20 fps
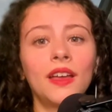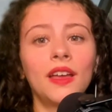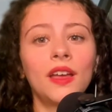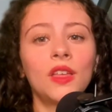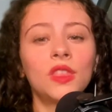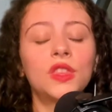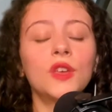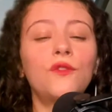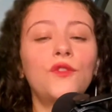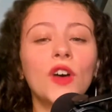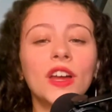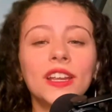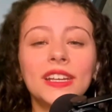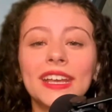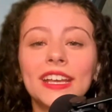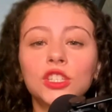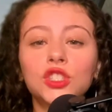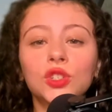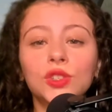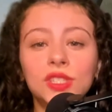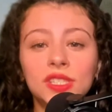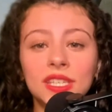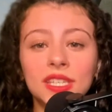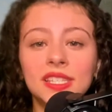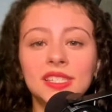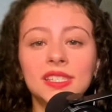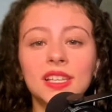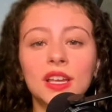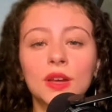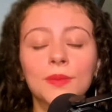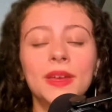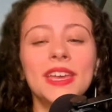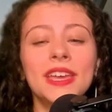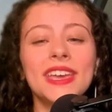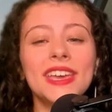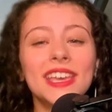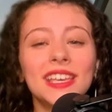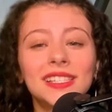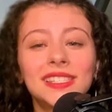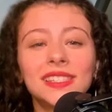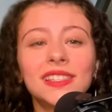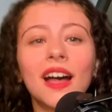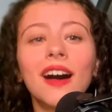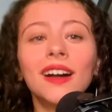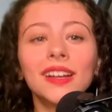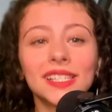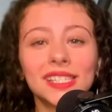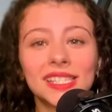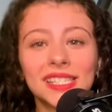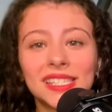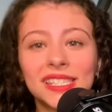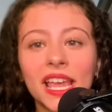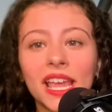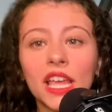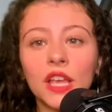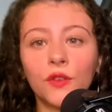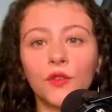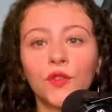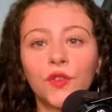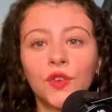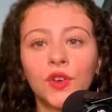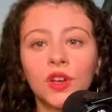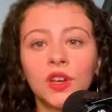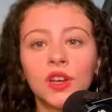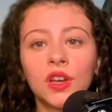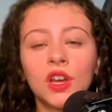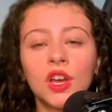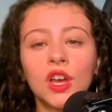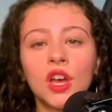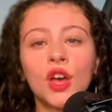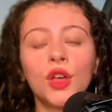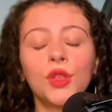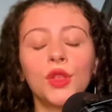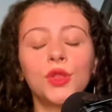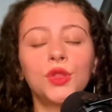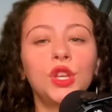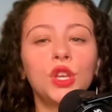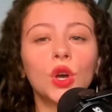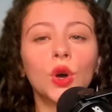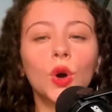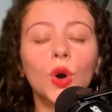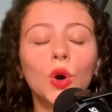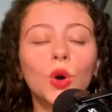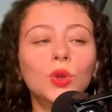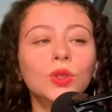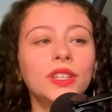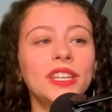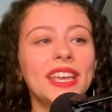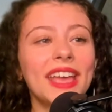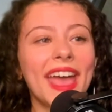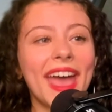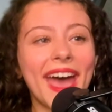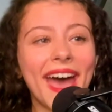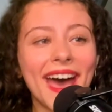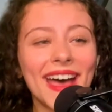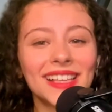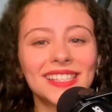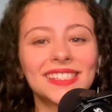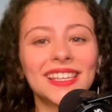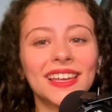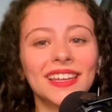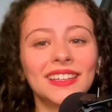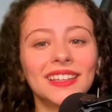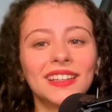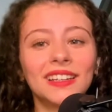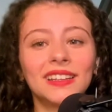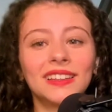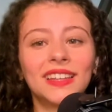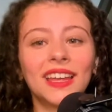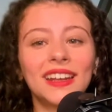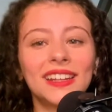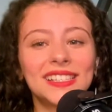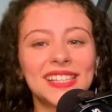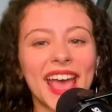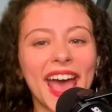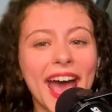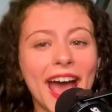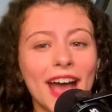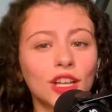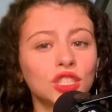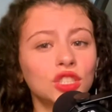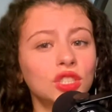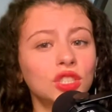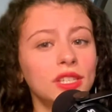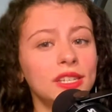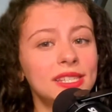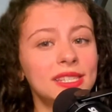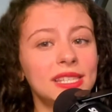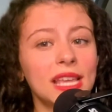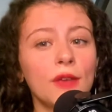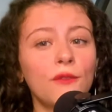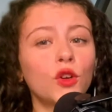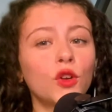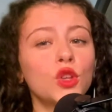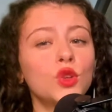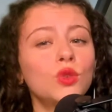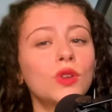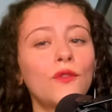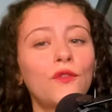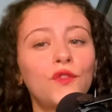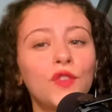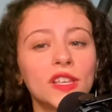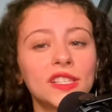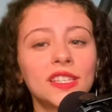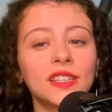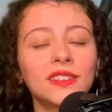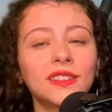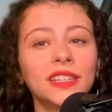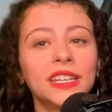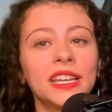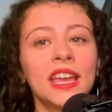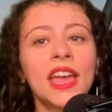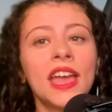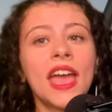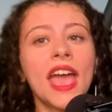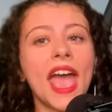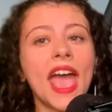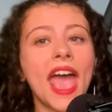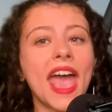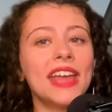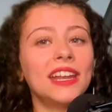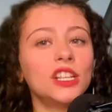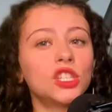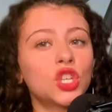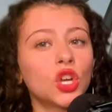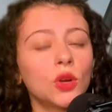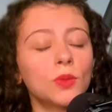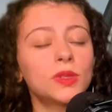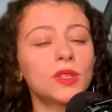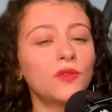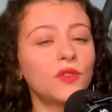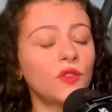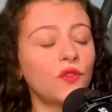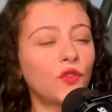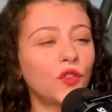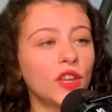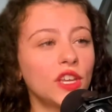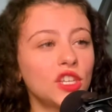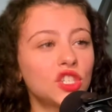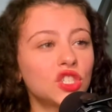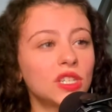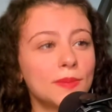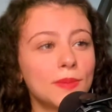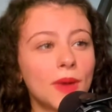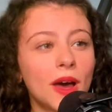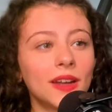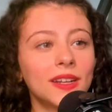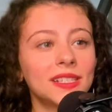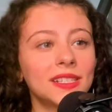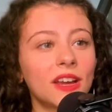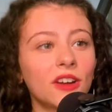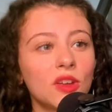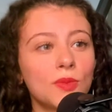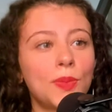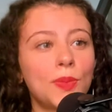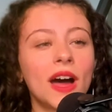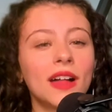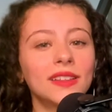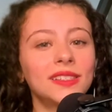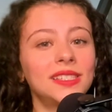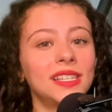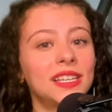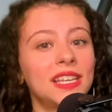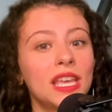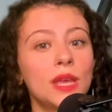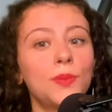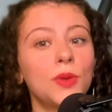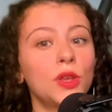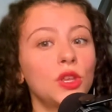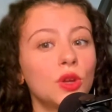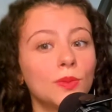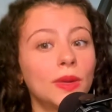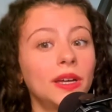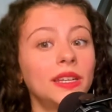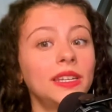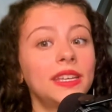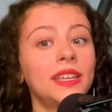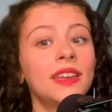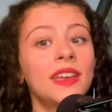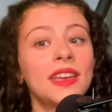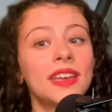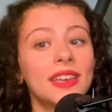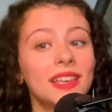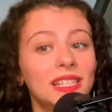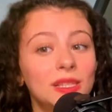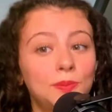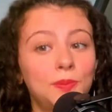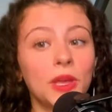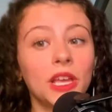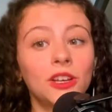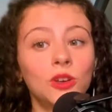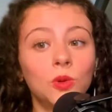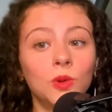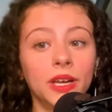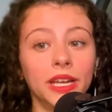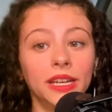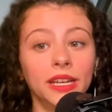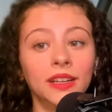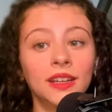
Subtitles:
The financial system is not safe. The only asset that is actually safe for you to physically, and in terms of inflation and monetary policy, keeping your money is Bitcoin.